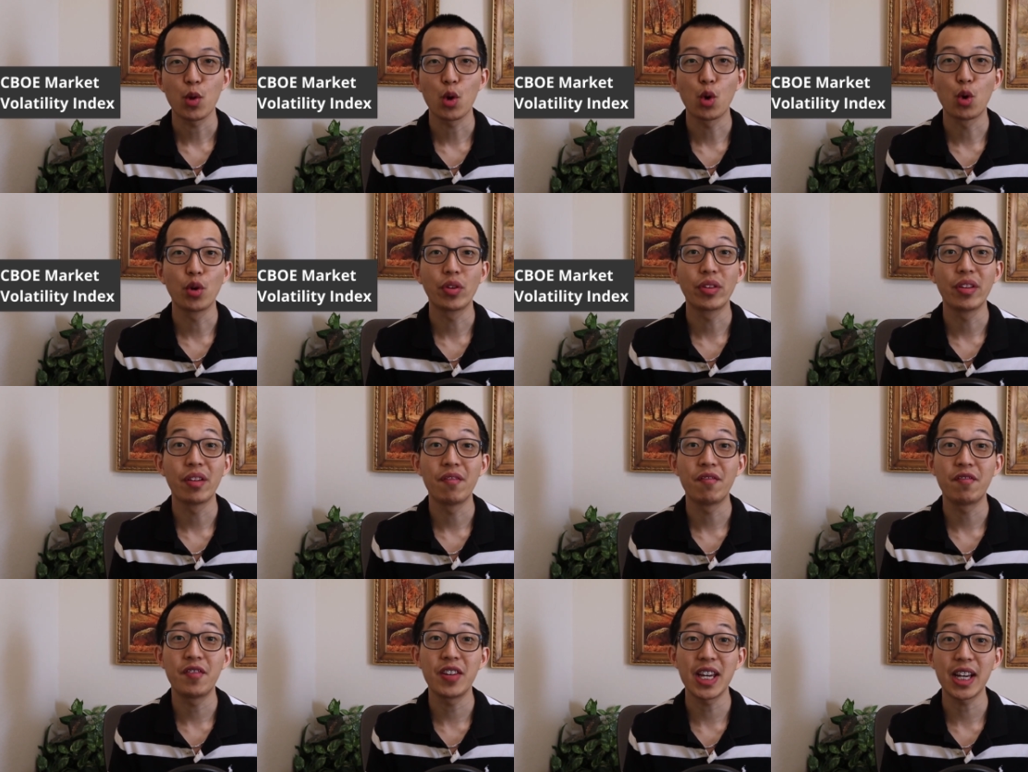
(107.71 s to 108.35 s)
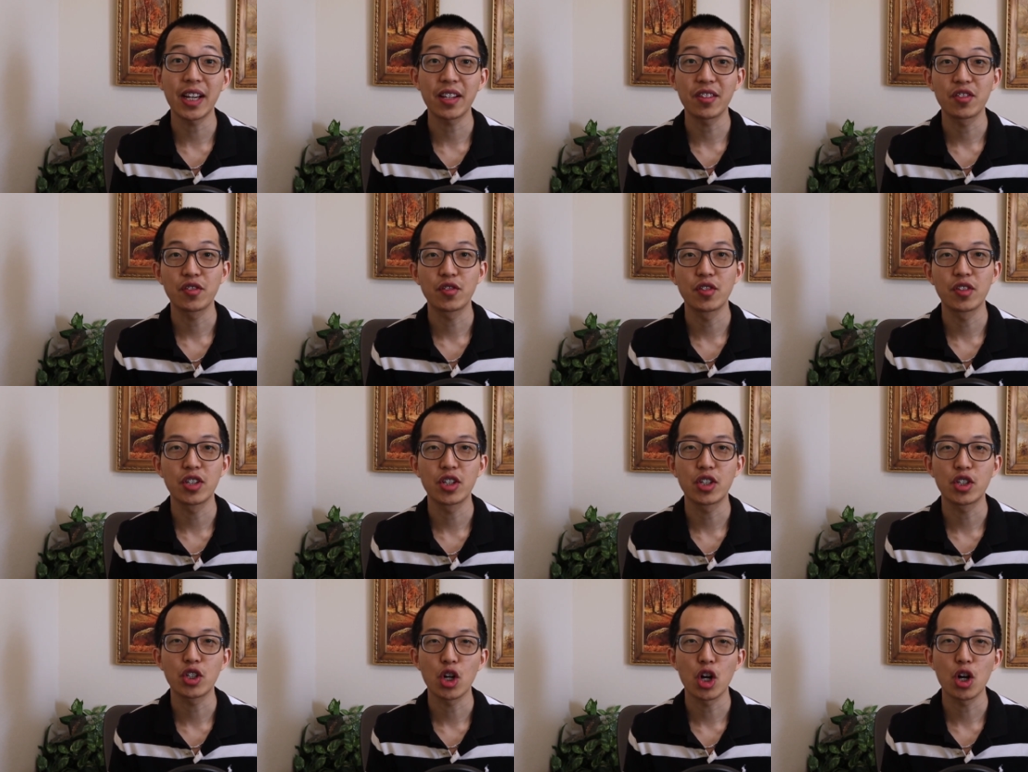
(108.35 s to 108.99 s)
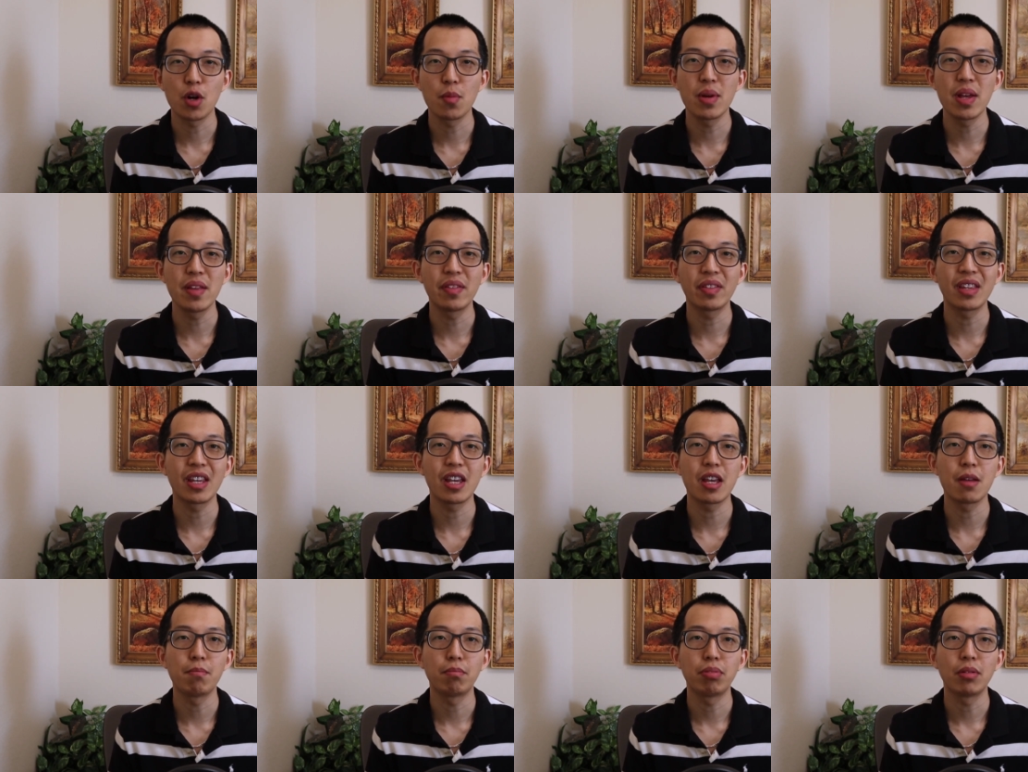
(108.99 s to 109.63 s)
or the VIX to determine
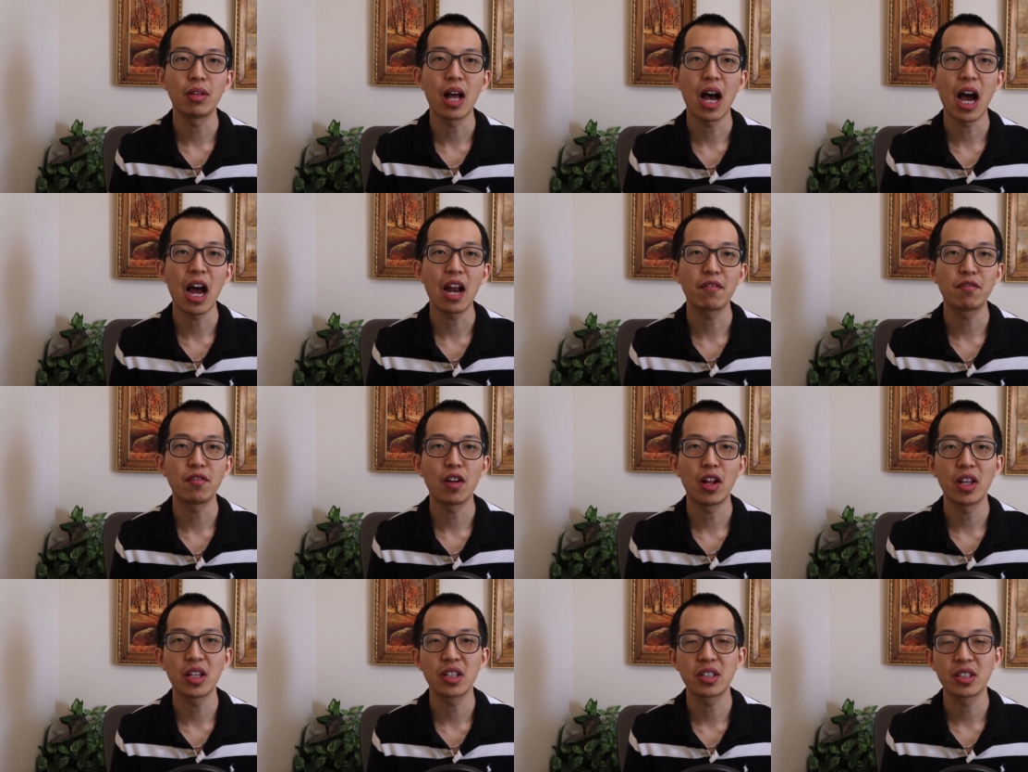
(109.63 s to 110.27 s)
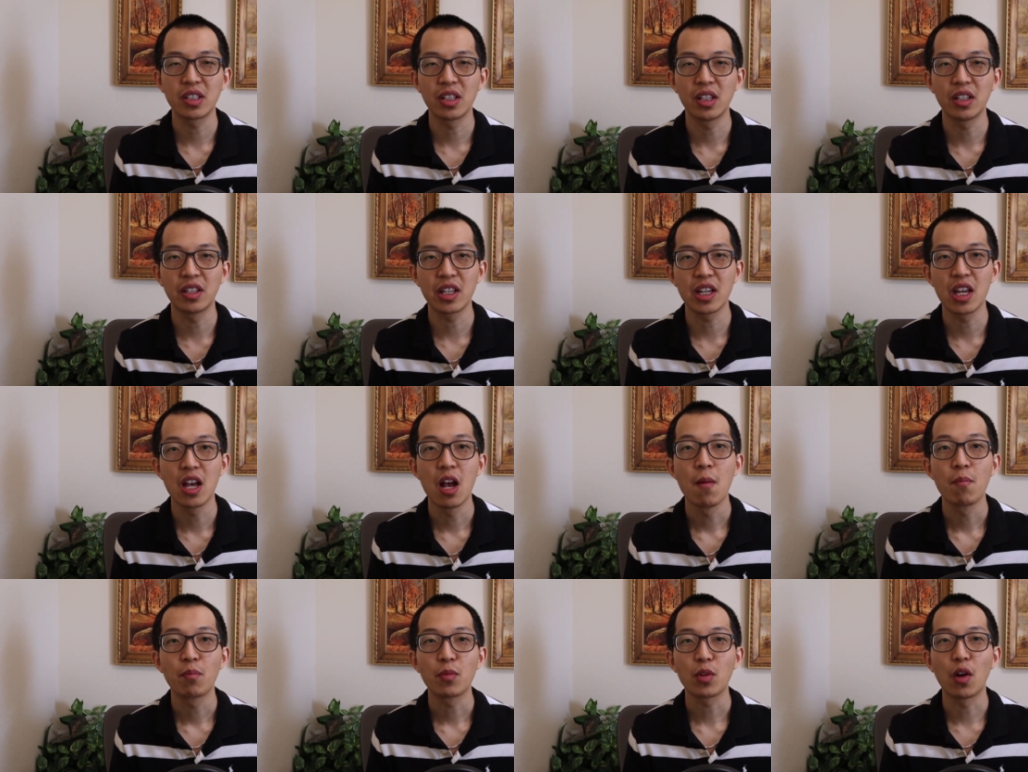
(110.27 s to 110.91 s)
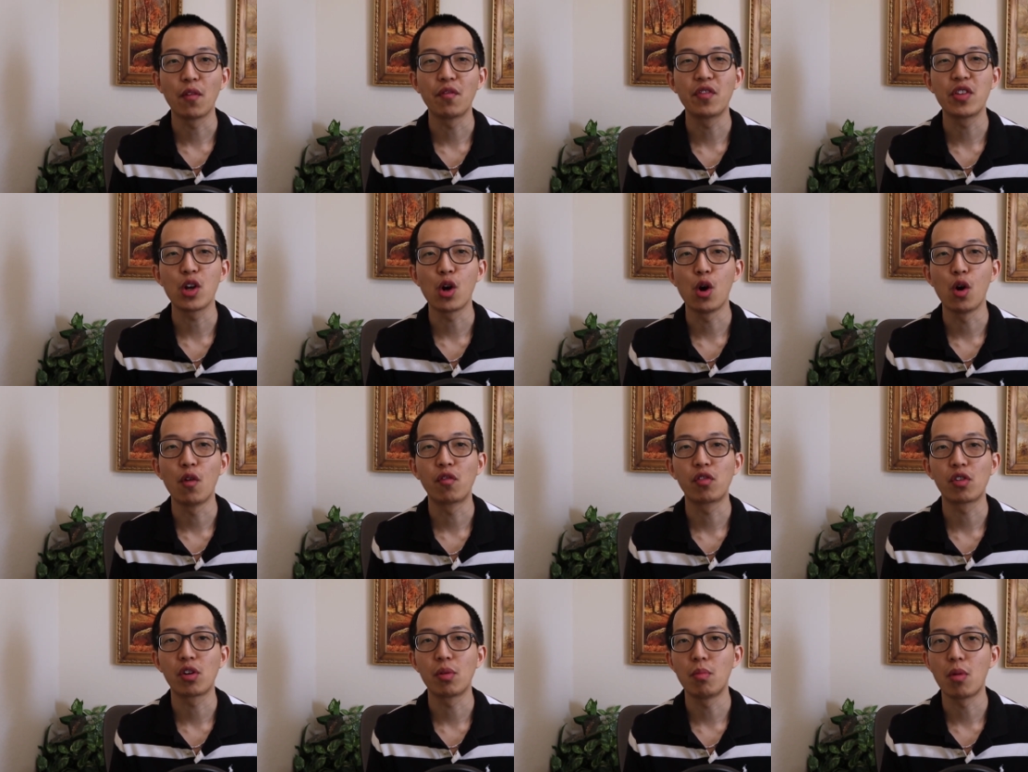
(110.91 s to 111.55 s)
the implied volatility of the
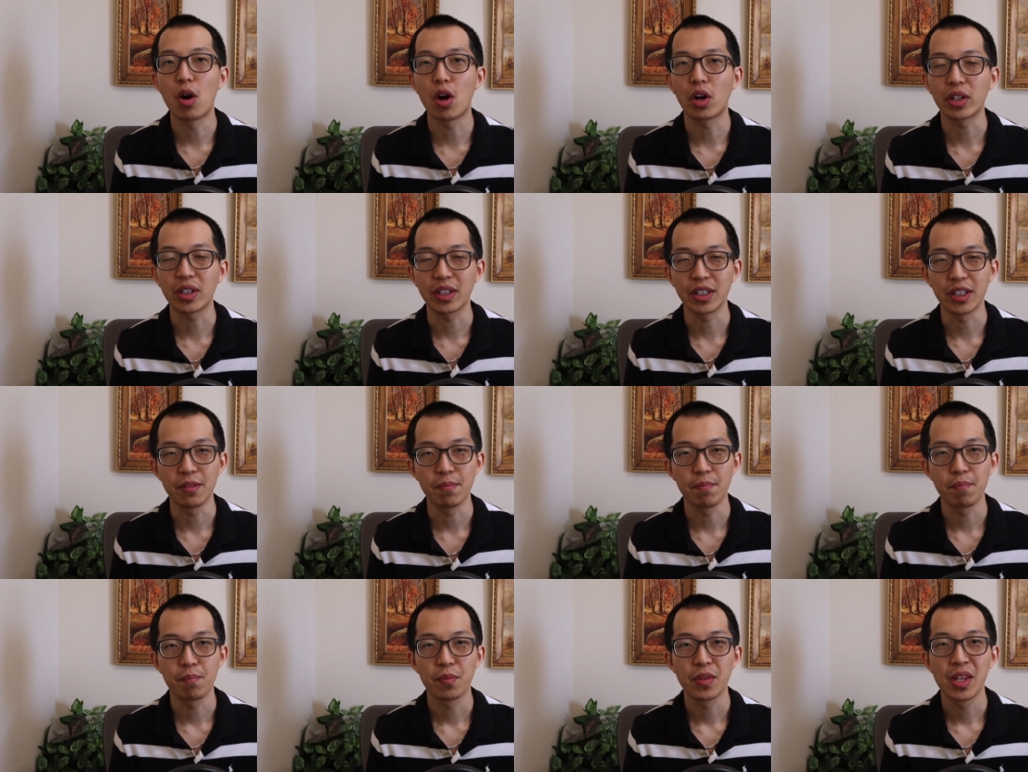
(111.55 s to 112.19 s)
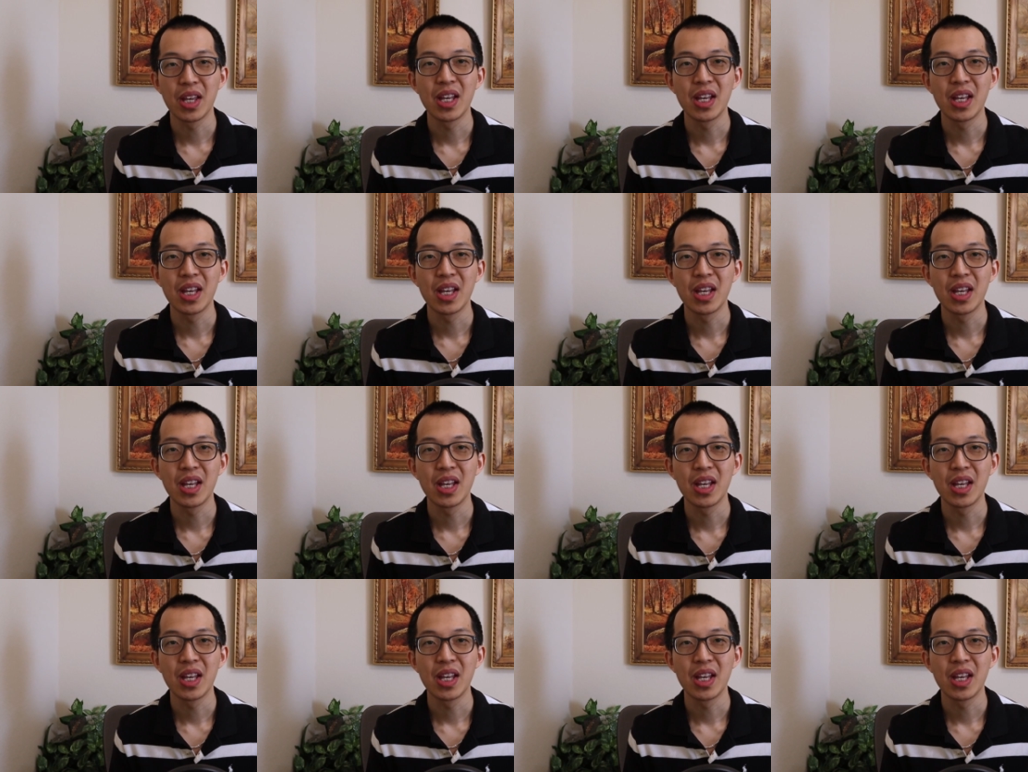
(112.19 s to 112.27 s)
overall market.